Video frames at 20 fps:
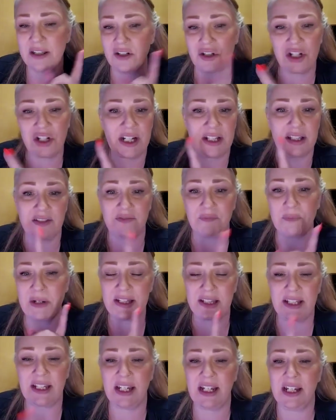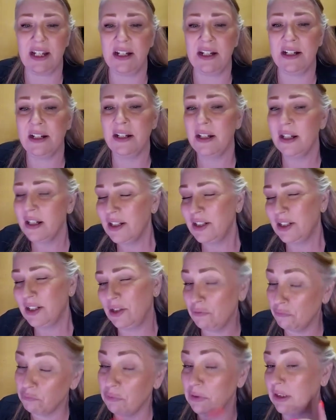shades of my skin.
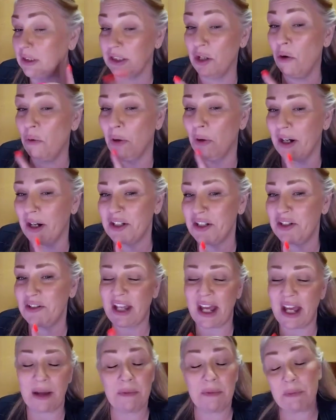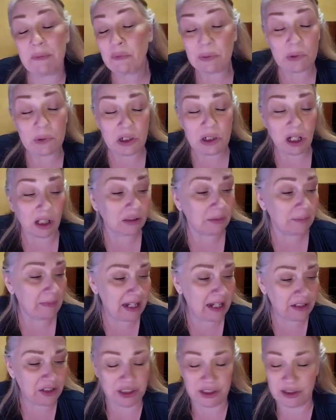You really don't want to do that, and we will color
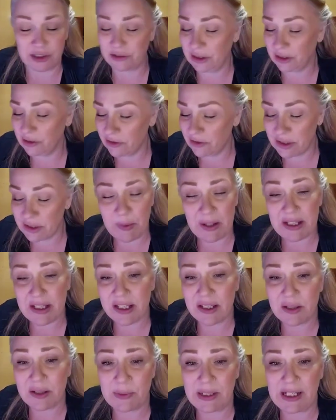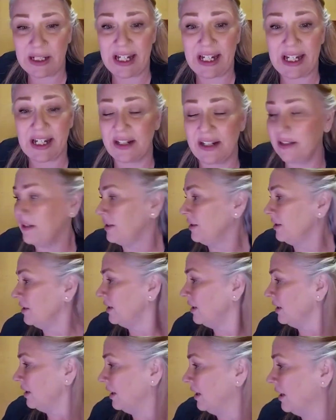match you, as best as we can.
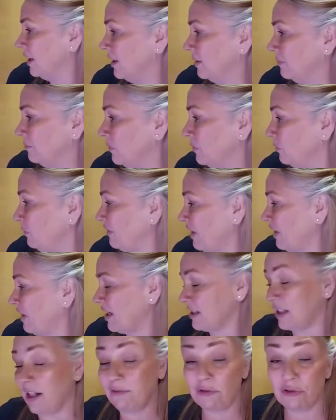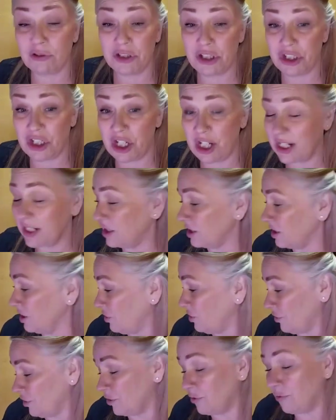We've got several shades to
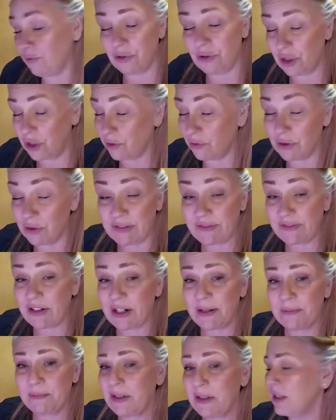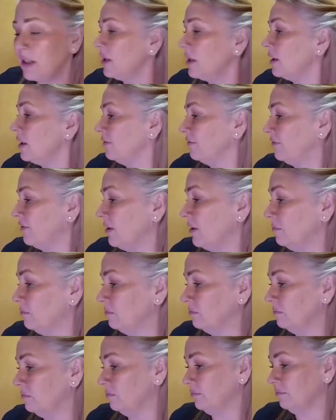choose
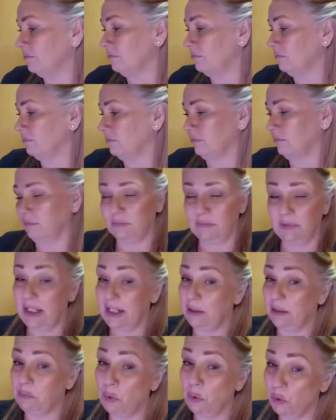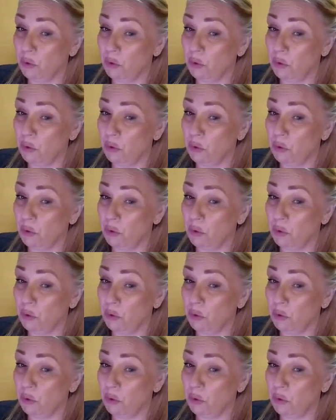from like